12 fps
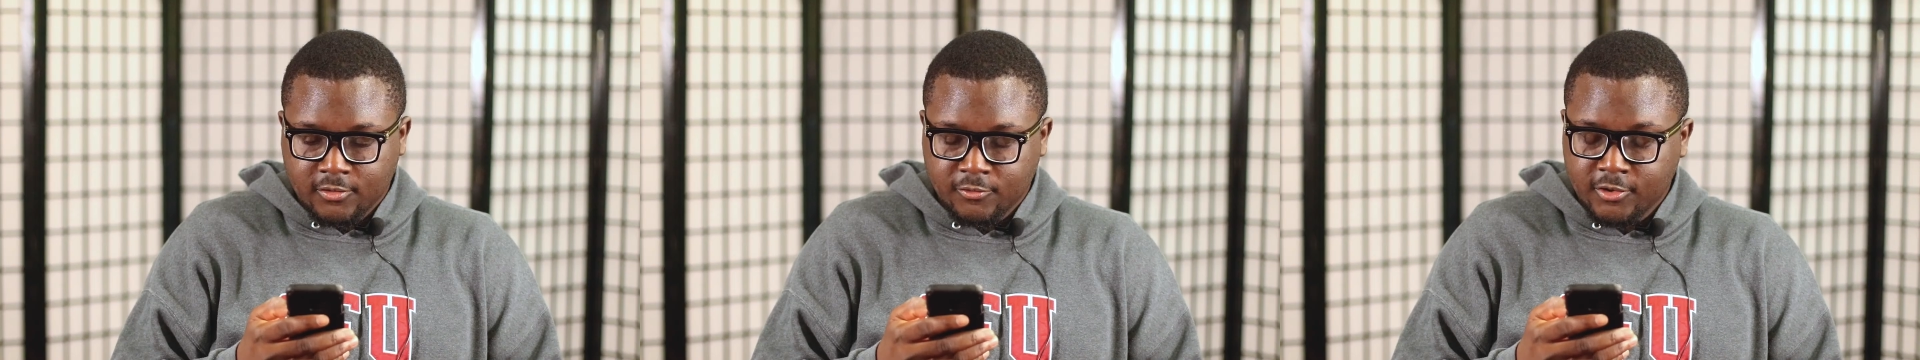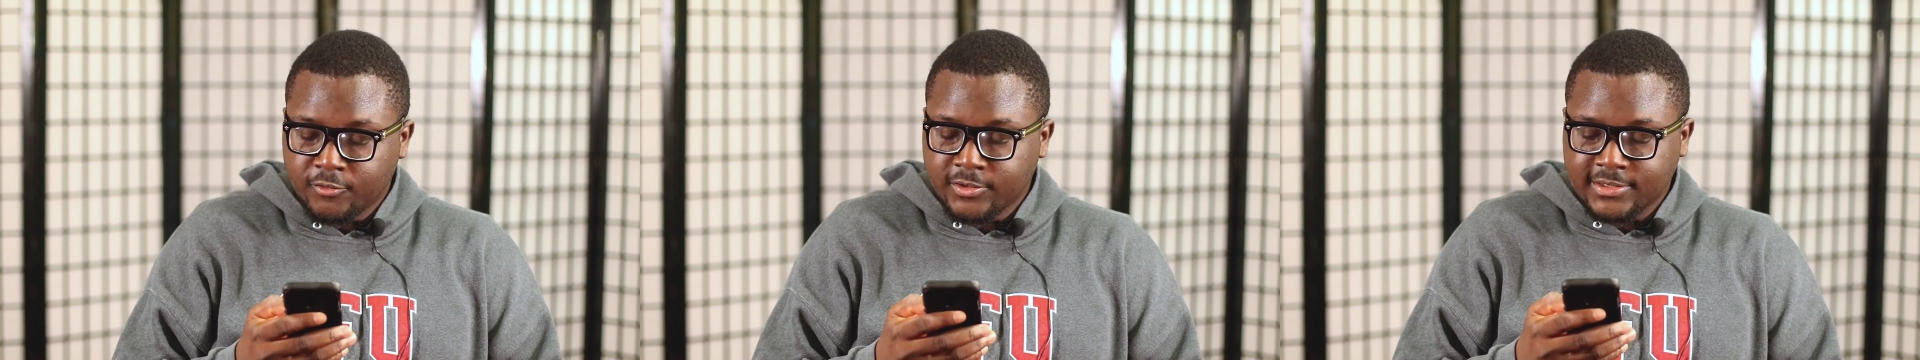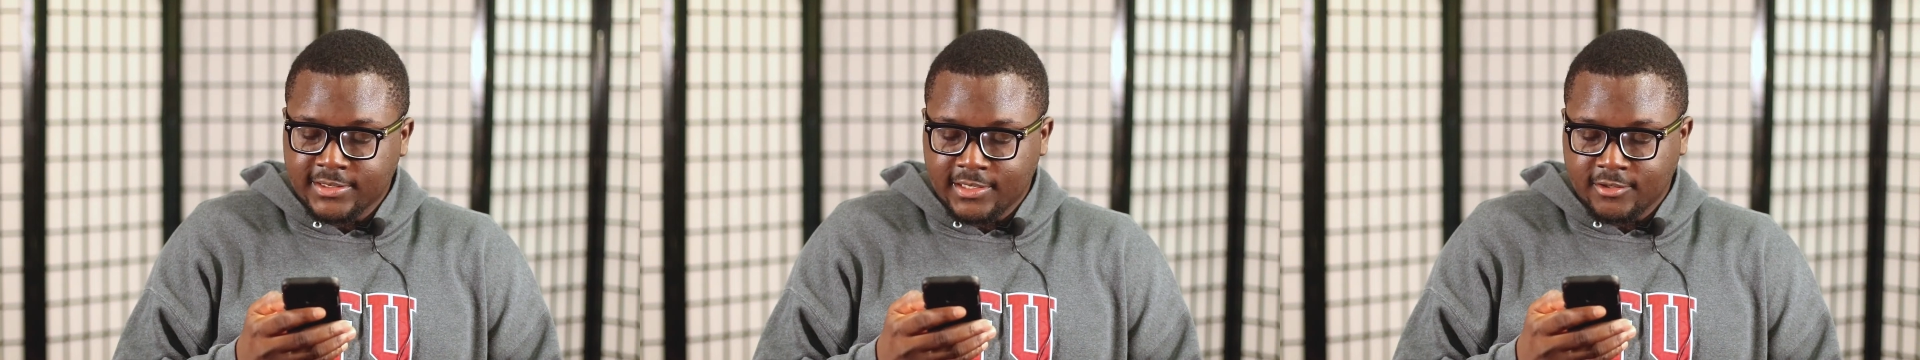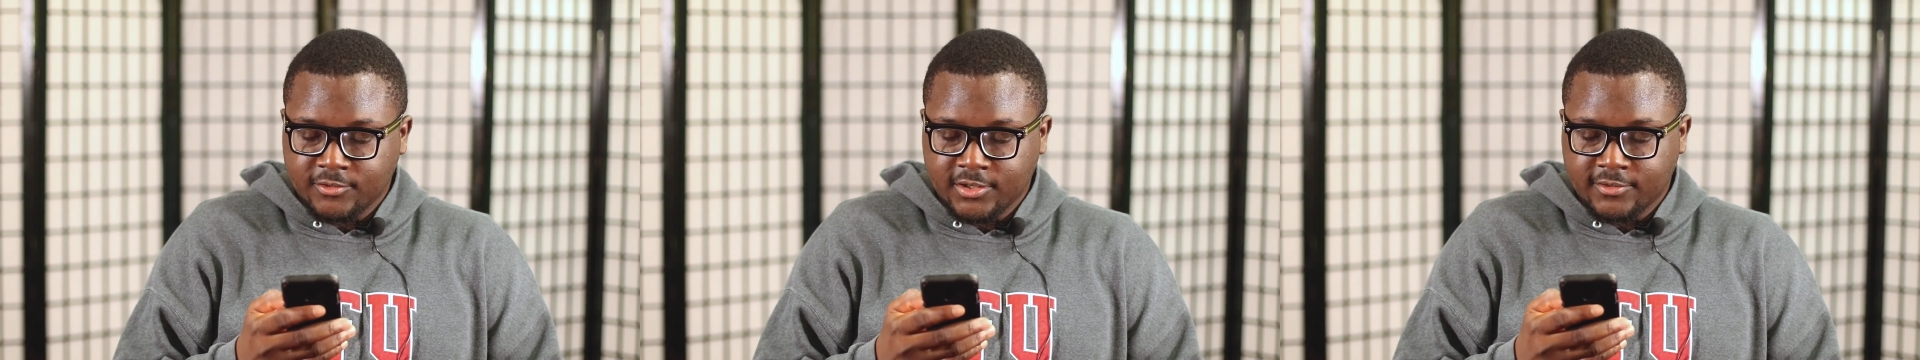What ways
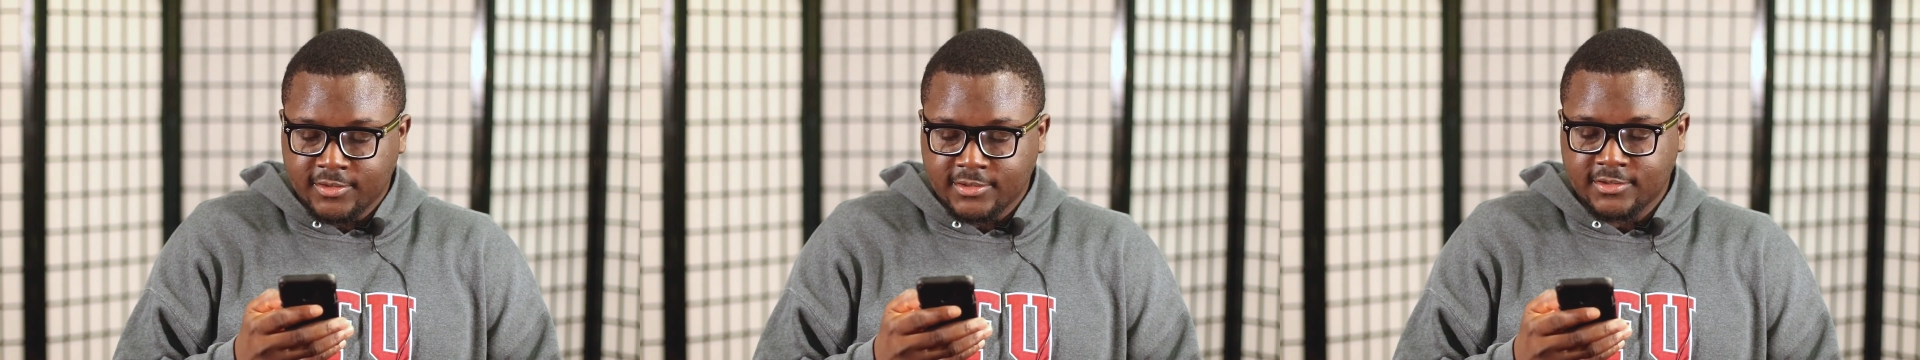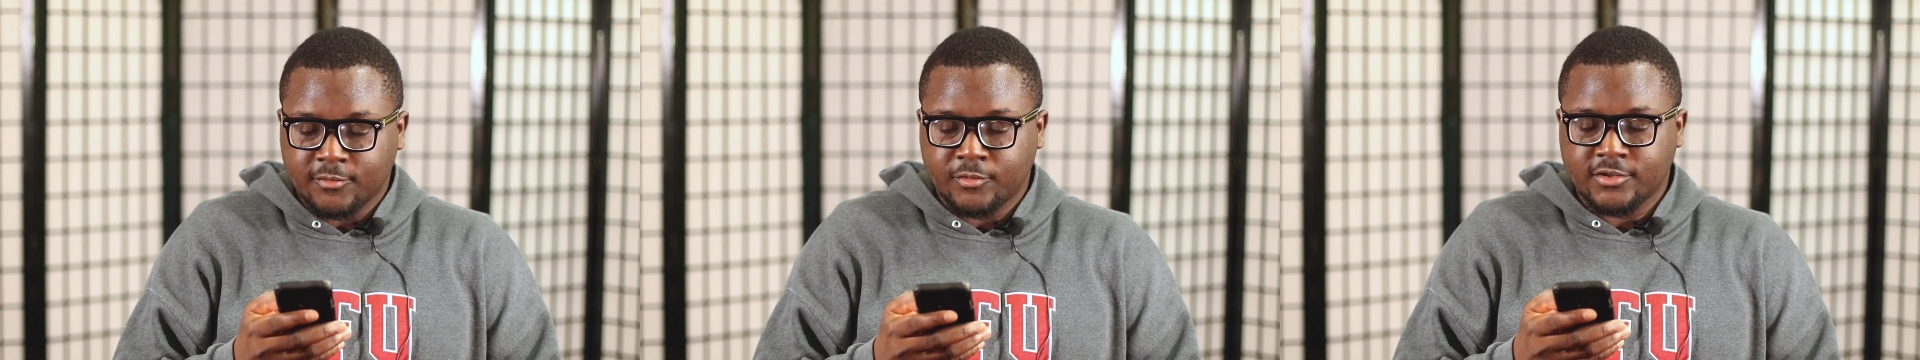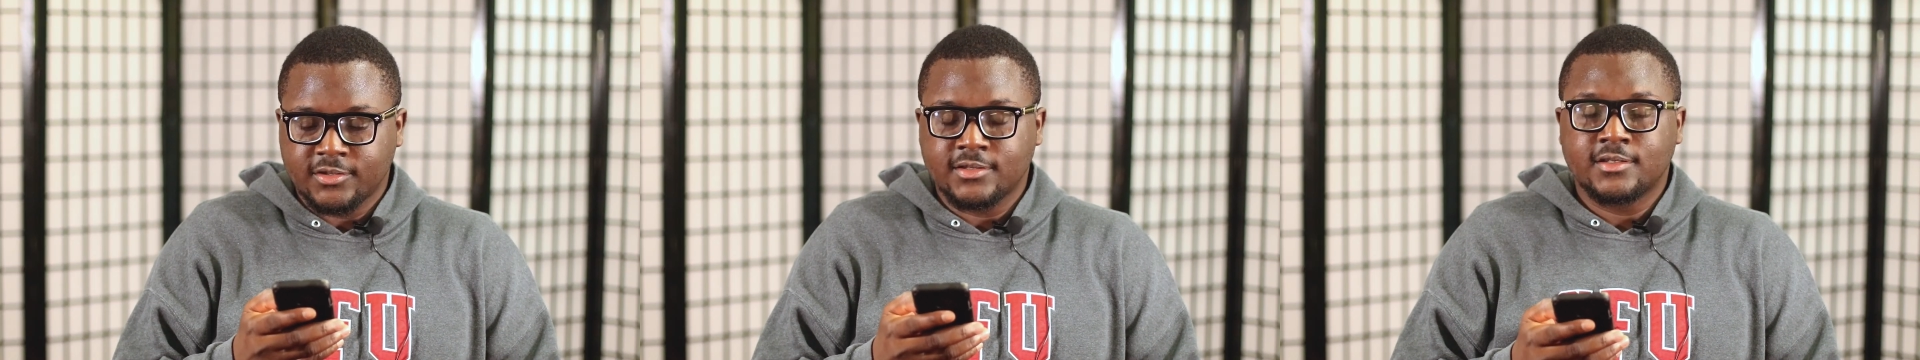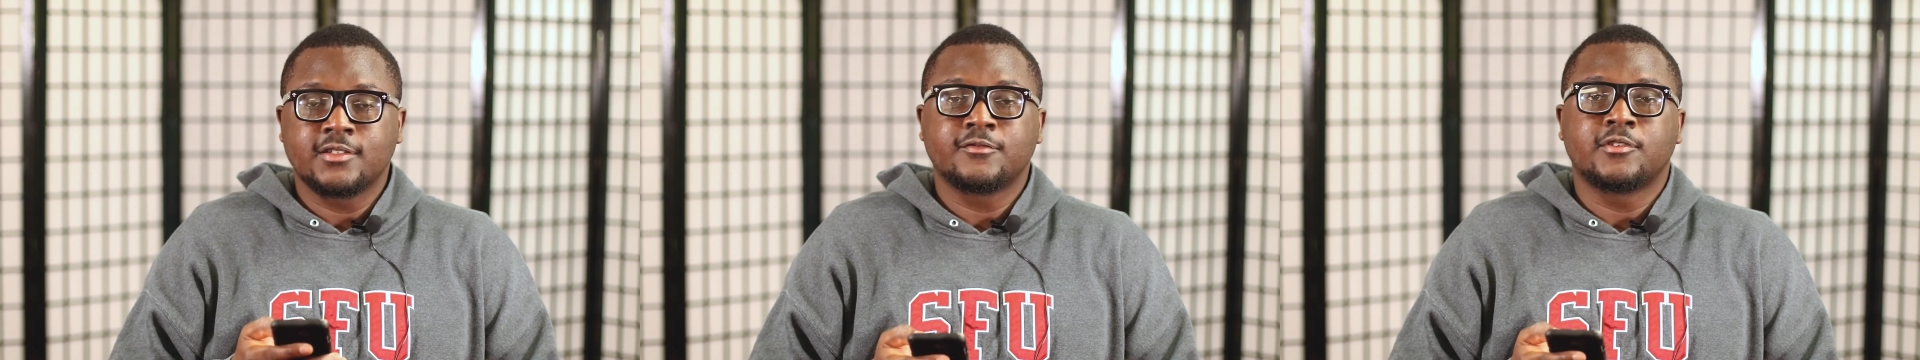can we create
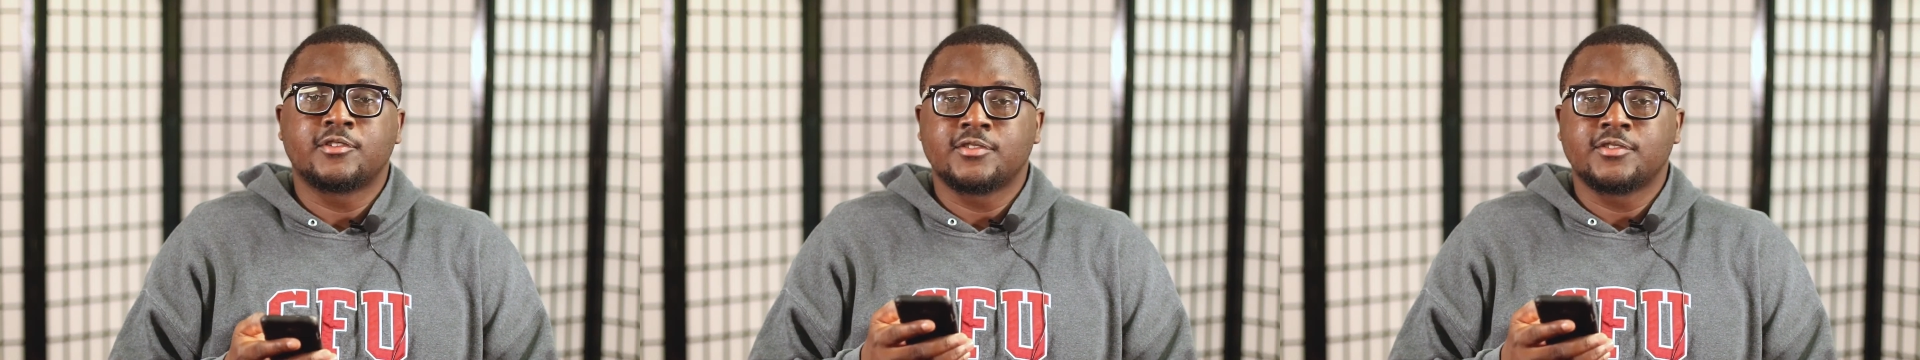opportunities for